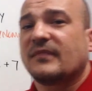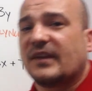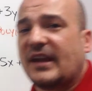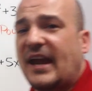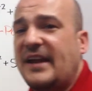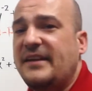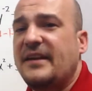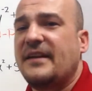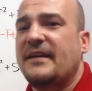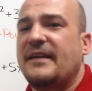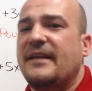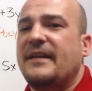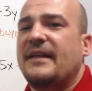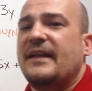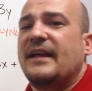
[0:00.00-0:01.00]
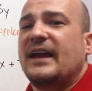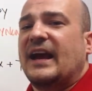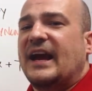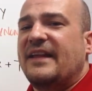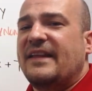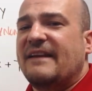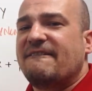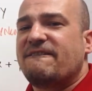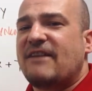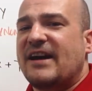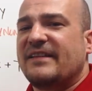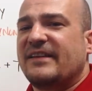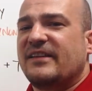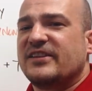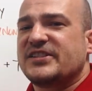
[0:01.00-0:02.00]
Okay? And then
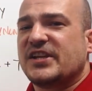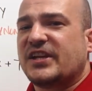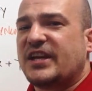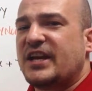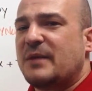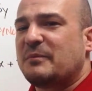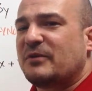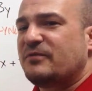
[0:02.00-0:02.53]
finally, let's look at number